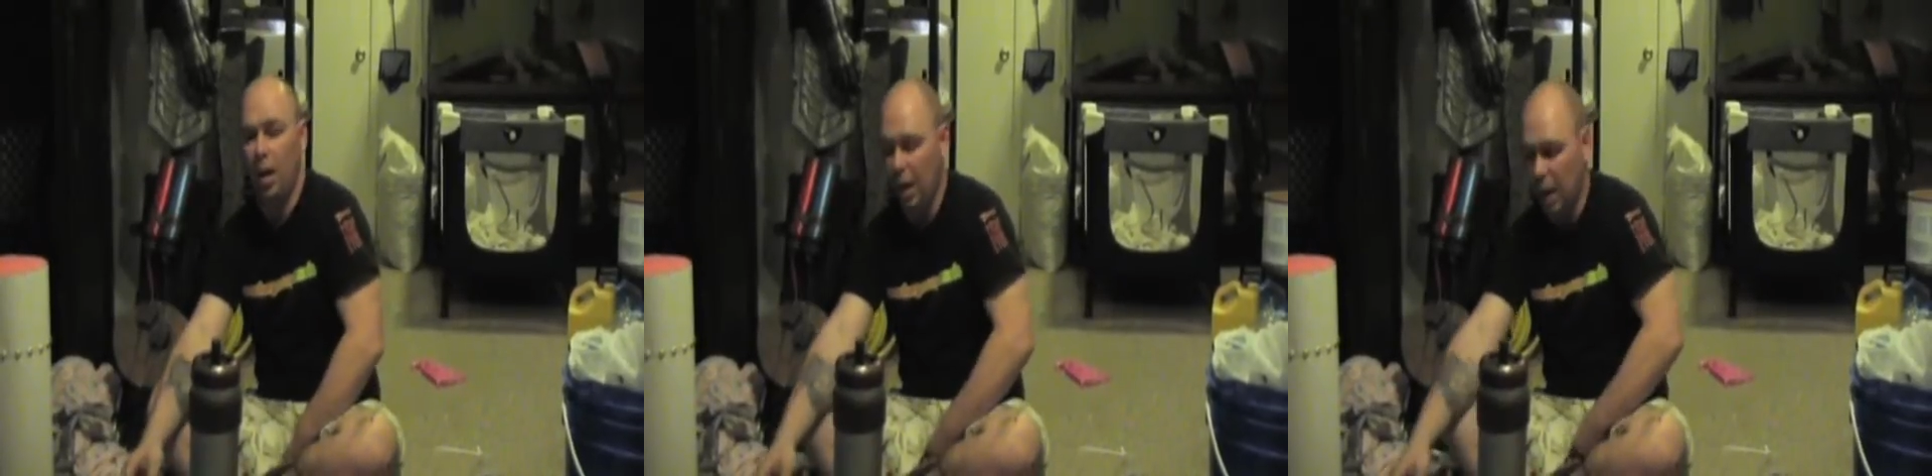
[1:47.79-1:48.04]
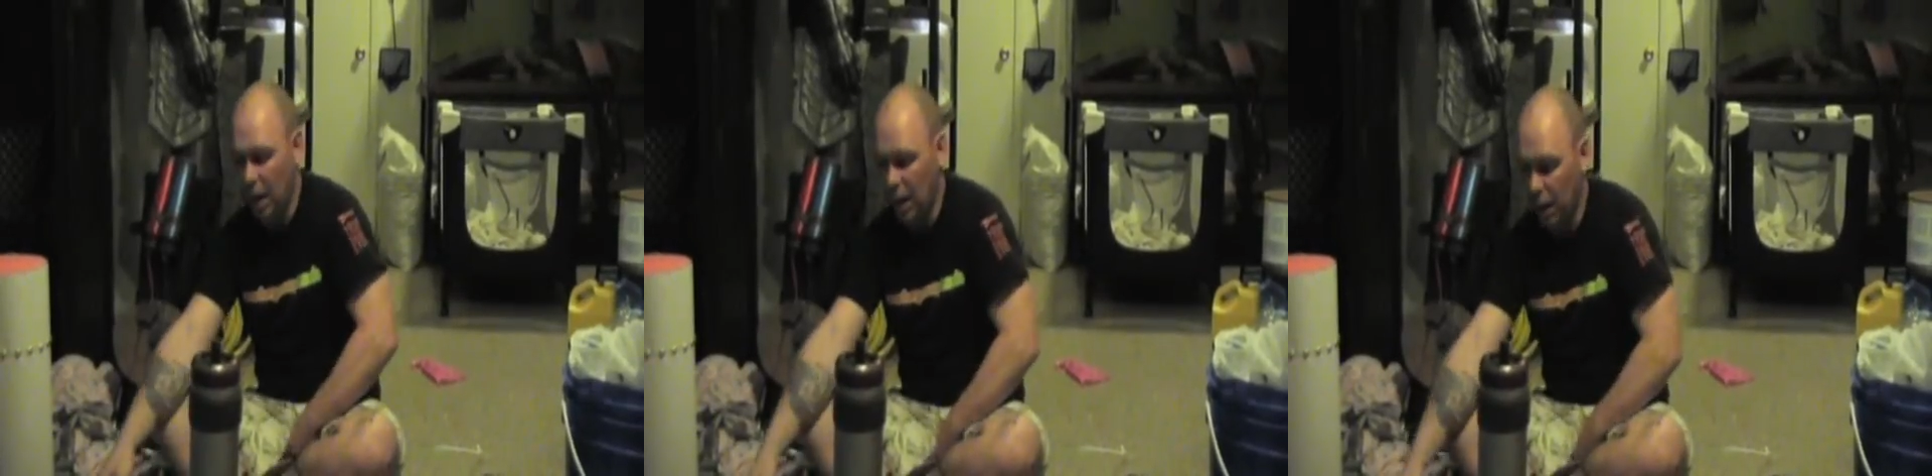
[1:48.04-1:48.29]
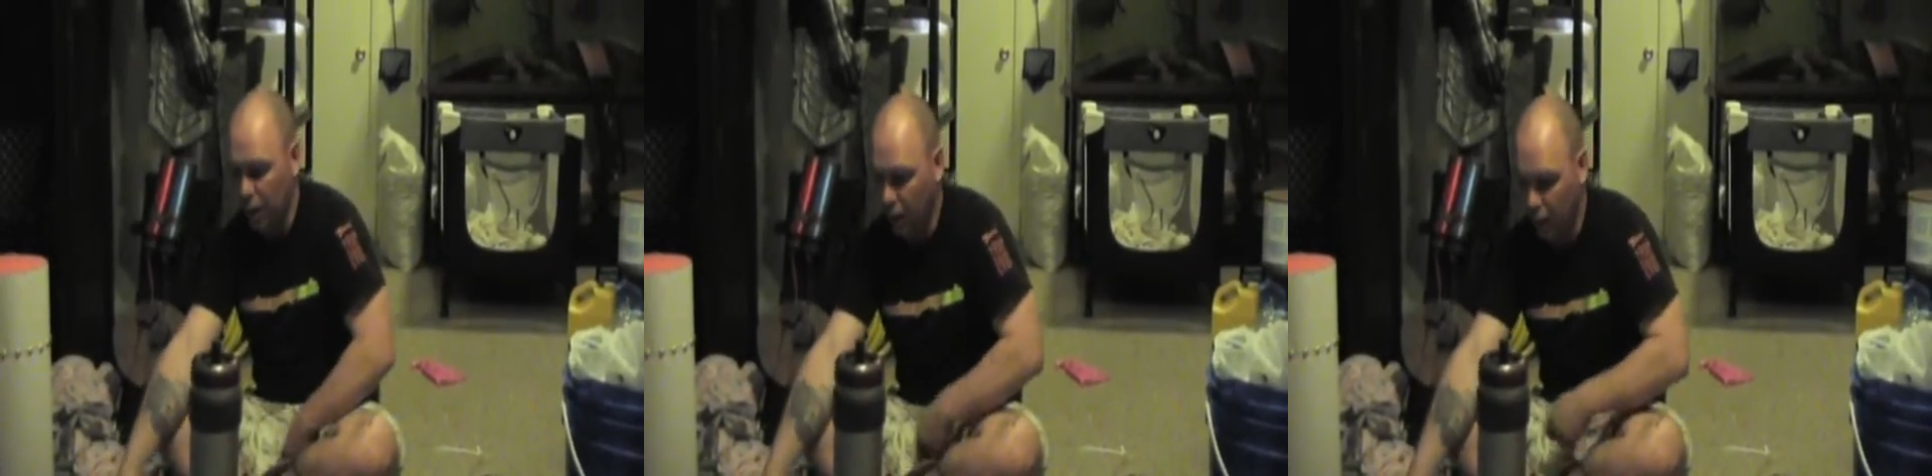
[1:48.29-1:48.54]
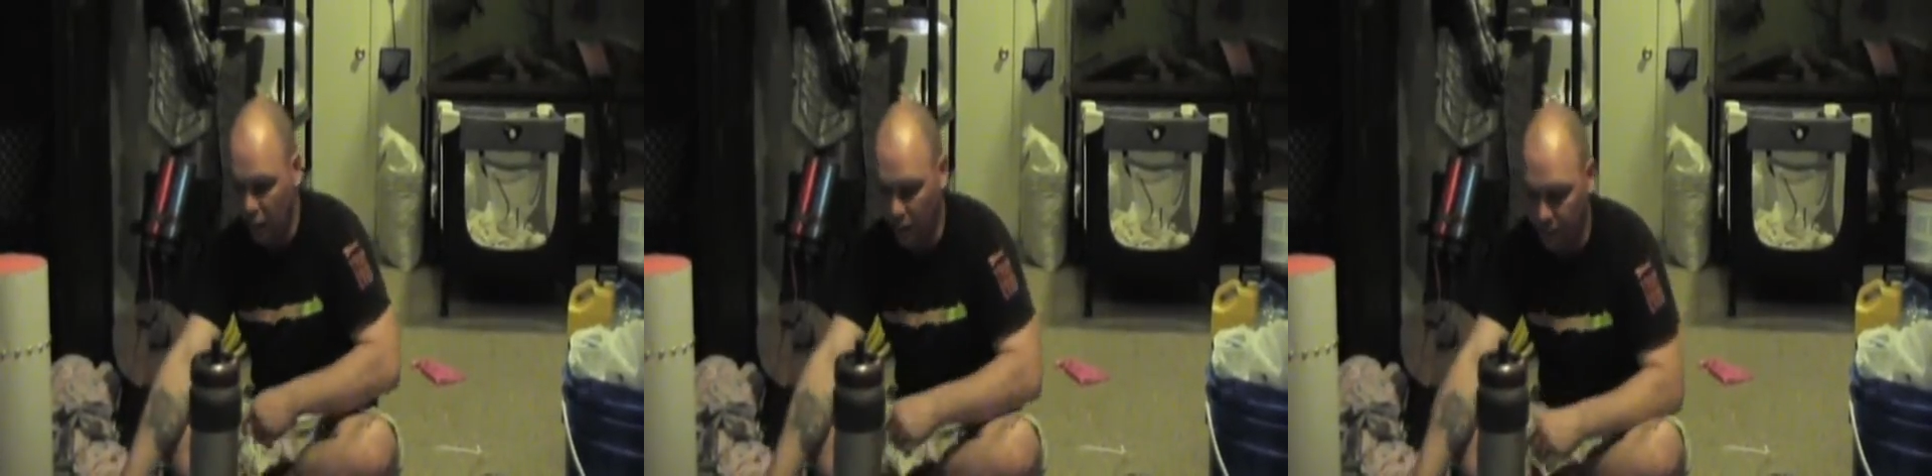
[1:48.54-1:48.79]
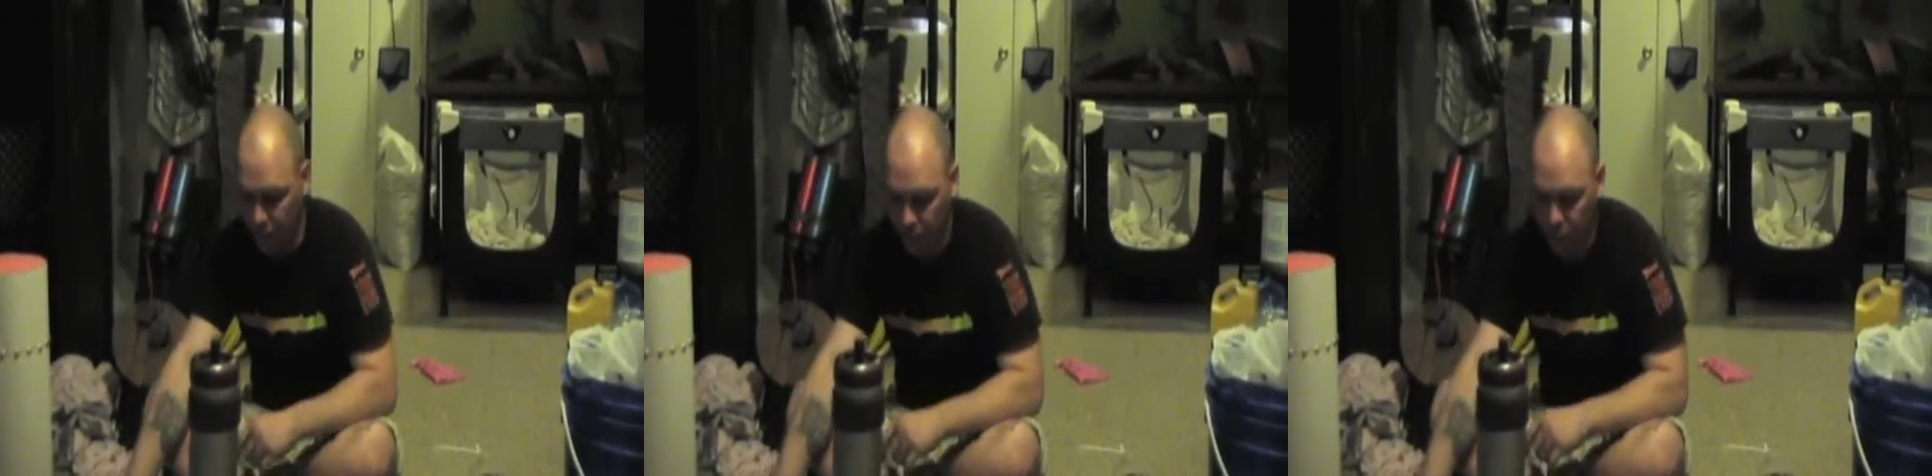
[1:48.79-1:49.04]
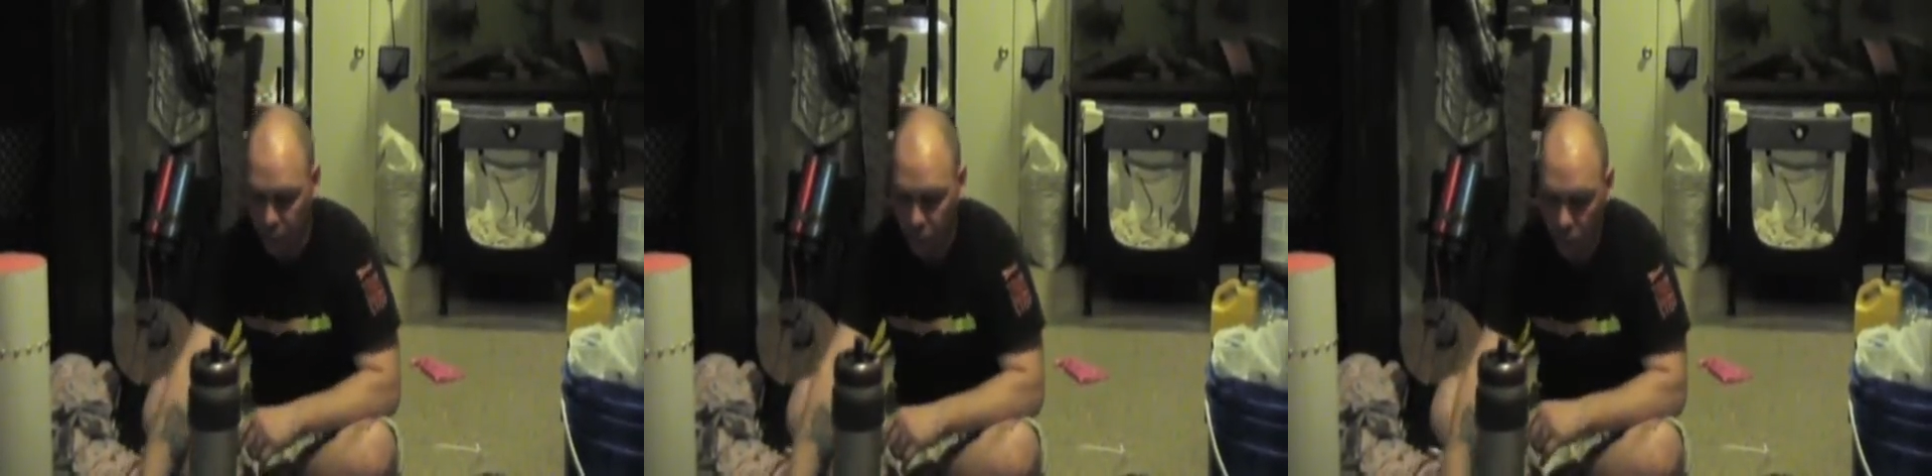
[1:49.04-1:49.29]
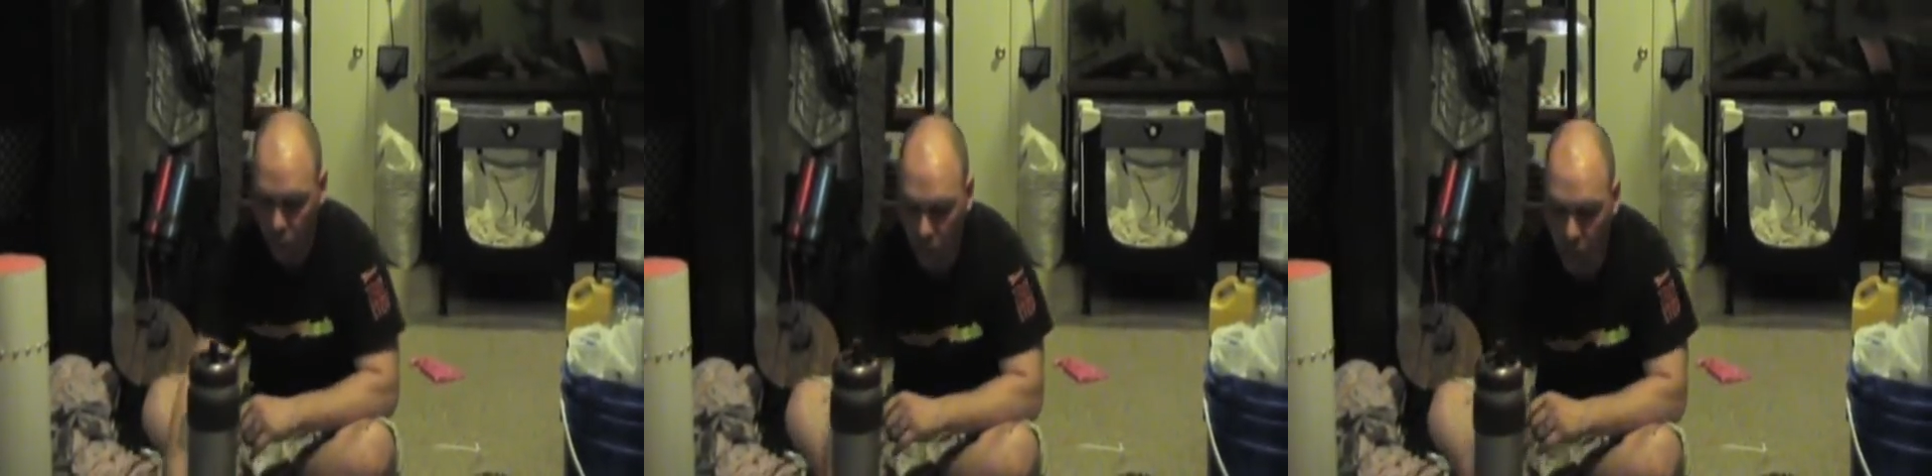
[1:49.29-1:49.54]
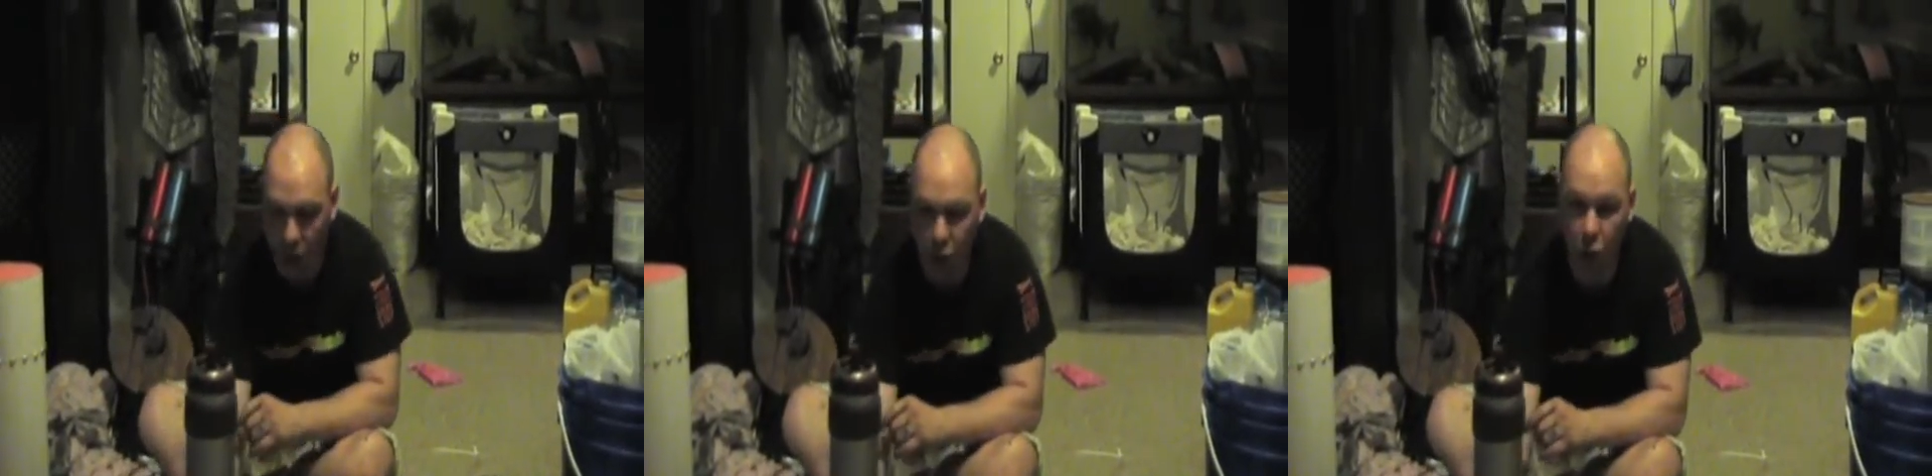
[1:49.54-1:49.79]
and
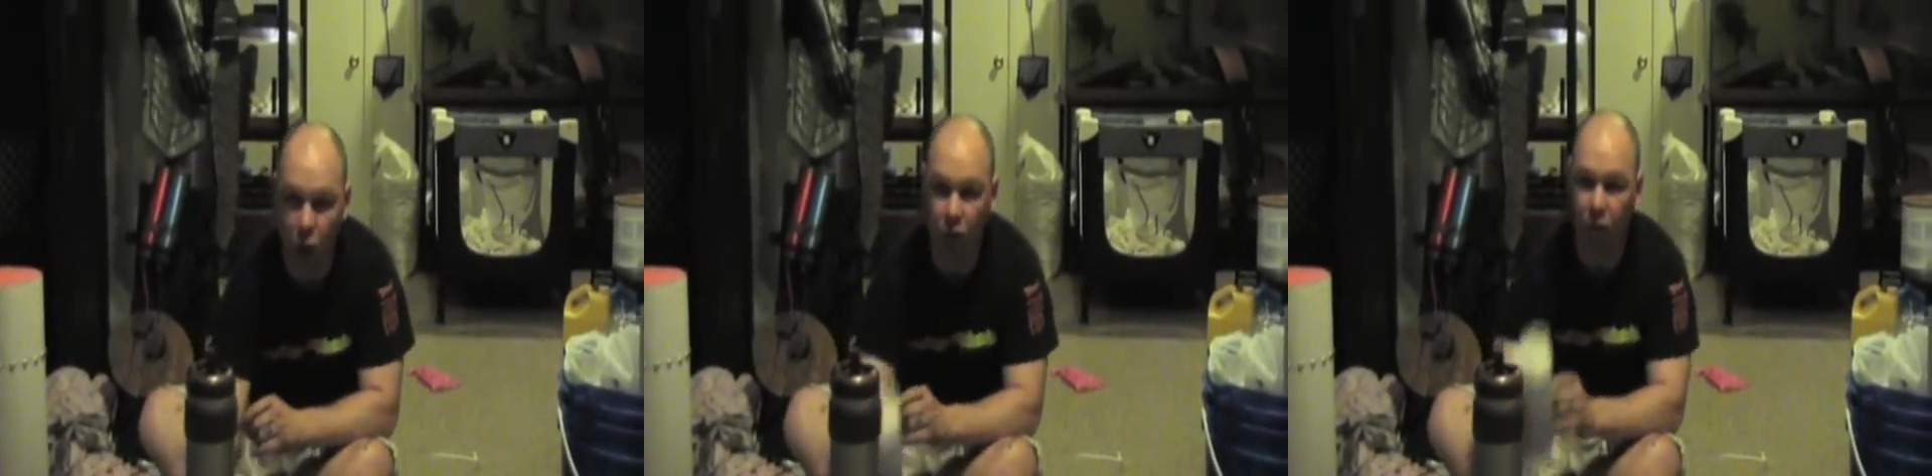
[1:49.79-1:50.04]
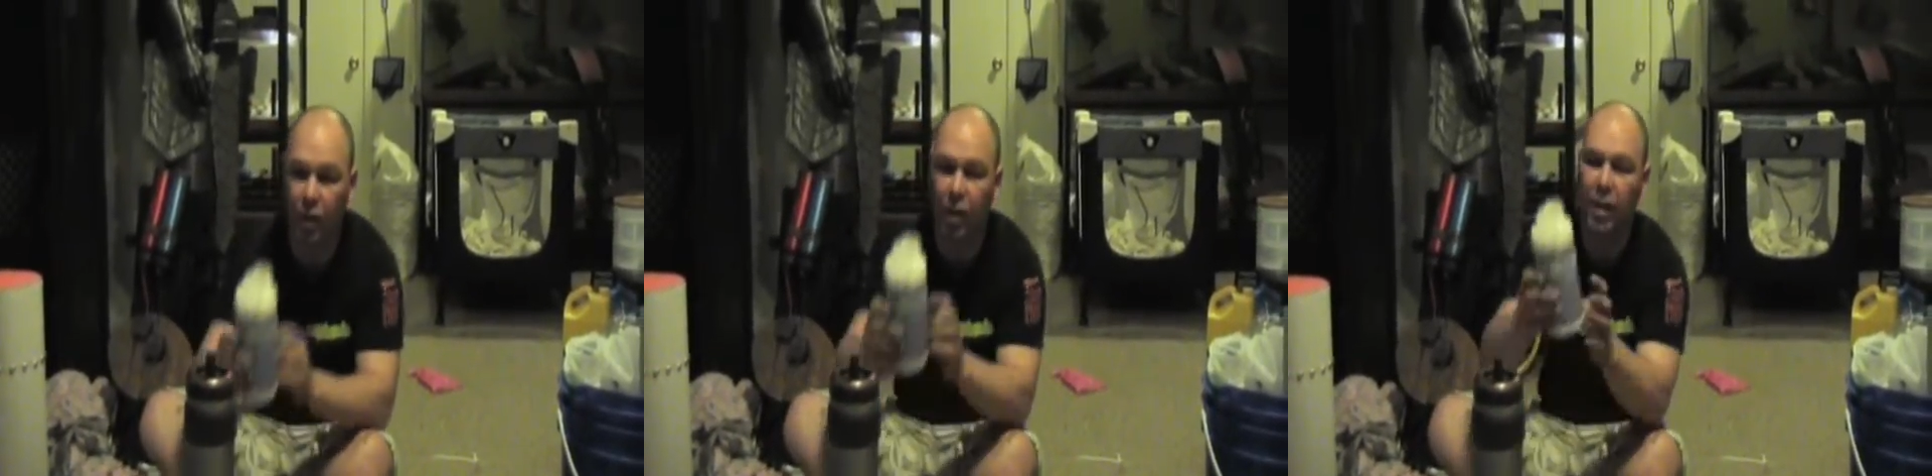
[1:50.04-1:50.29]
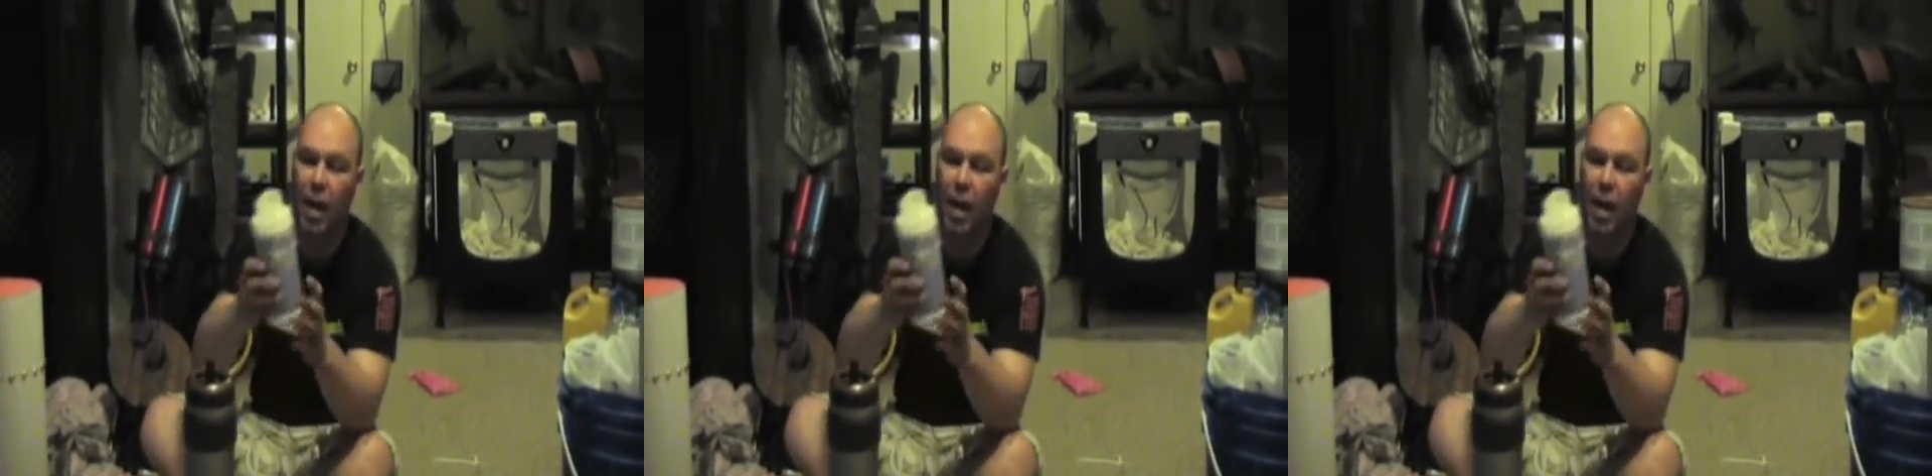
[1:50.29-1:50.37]
I used the